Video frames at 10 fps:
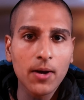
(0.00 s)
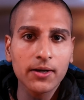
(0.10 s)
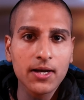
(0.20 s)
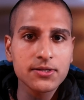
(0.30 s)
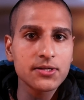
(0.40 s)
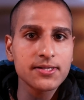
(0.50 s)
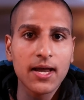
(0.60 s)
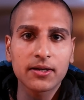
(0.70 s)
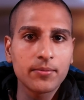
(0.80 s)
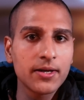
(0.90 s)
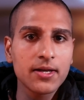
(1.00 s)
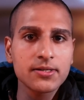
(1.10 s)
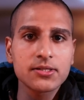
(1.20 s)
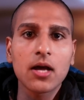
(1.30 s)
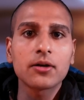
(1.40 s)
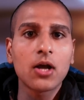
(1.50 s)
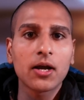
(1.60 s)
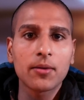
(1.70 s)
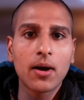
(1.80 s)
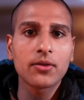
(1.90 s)
podcasters and comedians started
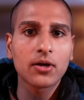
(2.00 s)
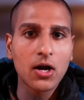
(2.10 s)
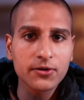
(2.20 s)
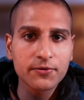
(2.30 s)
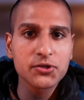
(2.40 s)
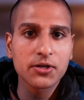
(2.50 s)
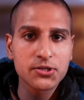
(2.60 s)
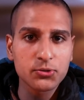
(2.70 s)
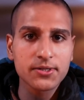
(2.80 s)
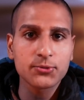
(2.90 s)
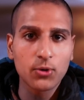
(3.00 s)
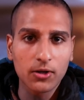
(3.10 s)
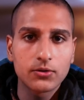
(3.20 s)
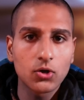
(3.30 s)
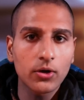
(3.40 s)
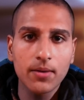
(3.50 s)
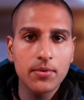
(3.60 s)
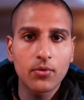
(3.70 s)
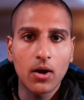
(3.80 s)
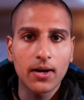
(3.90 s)
talking about the controversial issues as well. Don't get me
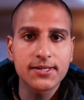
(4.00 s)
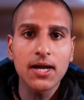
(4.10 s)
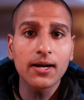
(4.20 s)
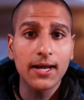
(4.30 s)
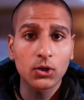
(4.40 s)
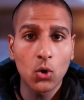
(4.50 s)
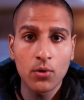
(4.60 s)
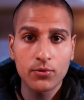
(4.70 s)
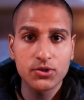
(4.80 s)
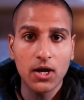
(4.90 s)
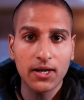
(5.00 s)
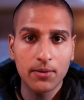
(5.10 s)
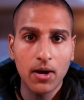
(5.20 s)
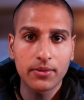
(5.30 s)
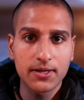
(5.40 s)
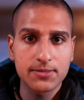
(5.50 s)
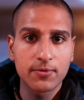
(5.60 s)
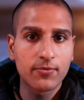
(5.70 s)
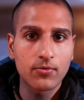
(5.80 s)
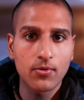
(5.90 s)
wrong, it's not like no one was talking about this
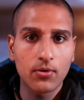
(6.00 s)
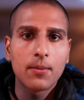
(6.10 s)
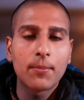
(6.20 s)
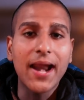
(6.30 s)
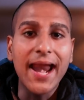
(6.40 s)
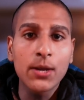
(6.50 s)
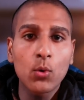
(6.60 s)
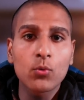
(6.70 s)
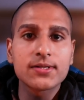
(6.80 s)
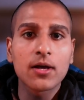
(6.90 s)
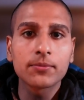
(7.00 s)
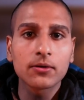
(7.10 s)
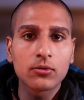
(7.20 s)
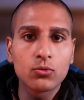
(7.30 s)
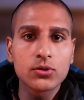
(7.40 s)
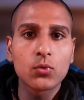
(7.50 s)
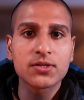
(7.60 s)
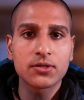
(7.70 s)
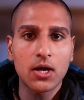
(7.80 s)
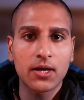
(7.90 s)
before Rogan. But anyone with something to lose
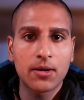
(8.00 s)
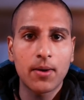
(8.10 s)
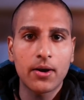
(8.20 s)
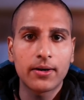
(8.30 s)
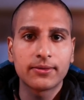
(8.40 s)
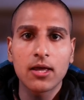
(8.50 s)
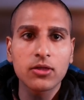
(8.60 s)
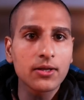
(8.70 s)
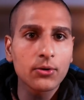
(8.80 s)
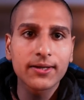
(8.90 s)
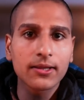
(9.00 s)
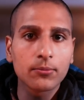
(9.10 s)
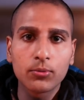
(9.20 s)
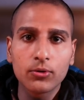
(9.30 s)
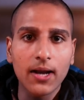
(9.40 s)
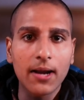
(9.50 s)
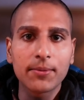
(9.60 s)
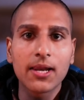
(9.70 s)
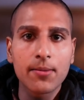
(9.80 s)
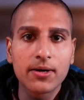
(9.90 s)
wasn't talking about it. They thought they would get the boot and
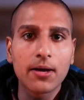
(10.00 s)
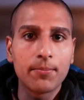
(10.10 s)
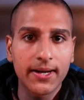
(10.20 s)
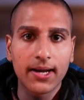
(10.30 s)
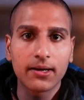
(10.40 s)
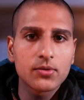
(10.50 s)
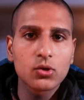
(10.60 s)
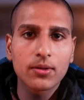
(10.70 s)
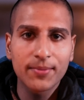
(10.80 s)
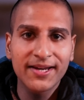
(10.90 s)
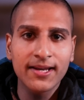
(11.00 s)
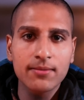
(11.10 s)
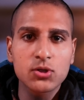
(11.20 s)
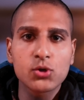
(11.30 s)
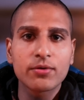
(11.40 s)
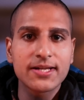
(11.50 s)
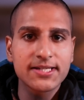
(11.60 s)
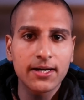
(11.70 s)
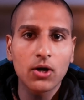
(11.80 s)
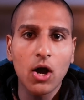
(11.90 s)
be labeled a bigot. So the big names usually
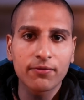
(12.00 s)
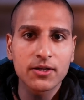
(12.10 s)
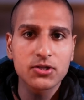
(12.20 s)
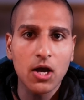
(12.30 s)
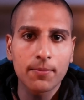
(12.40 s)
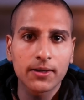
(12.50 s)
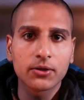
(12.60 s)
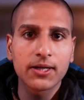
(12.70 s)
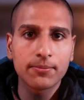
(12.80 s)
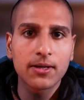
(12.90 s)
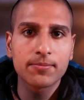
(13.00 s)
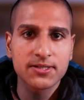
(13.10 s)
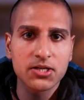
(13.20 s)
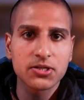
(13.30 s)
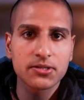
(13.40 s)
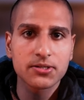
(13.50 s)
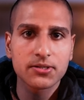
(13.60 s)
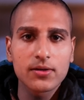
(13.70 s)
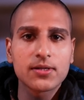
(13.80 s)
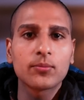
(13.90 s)
stared off this topic to keep their positions.
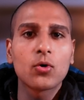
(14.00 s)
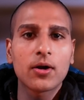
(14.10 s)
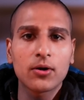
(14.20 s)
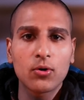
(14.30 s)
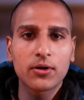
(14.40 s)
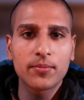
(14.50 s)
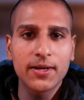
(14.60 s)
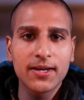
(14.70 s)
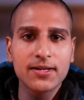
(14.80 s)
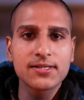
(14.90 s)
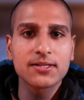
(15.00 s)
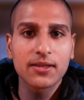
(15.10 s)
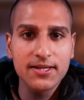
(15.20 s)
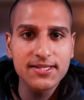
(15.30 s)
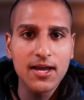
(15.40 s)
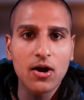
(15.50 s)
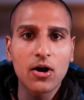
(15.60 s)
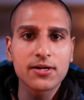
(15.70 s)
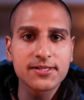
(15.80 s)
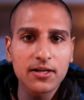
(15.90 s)
Some quote-unquote comedians to this day
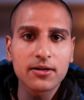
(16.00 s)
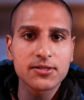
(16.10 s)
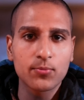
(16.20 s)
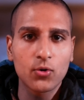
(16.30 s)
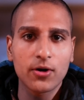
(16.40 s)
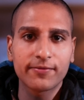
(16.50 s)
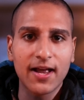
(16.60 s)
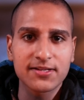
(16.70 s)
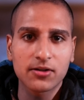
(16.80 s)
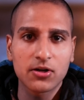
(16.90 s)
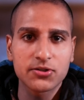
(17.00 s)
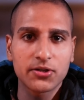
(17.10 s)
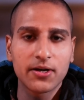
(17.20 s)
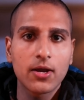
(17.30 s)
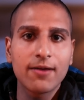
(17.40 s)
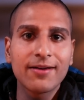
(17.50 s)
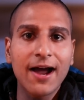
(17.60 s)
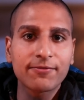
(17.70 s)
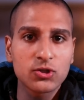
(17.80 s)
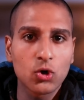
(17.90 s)
are still in support of cancel culture, even
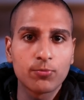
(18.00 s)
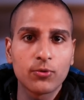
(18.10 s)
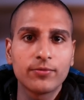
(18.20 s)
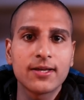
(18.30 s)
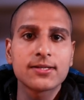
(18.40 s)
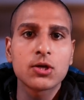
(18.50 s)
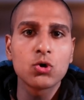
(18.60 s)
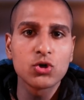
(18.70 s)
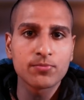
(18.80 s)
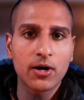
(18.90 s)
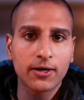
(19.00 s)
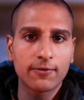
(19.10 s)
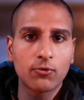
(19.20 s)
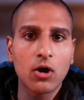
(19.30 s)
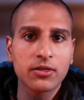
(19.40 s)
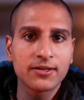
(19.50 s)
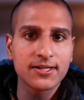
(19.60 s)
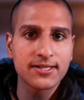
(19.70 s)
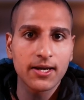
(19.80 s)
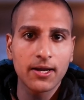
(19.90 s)
after Joe proved there's a huge market for
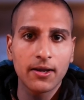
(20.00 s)
authenticity.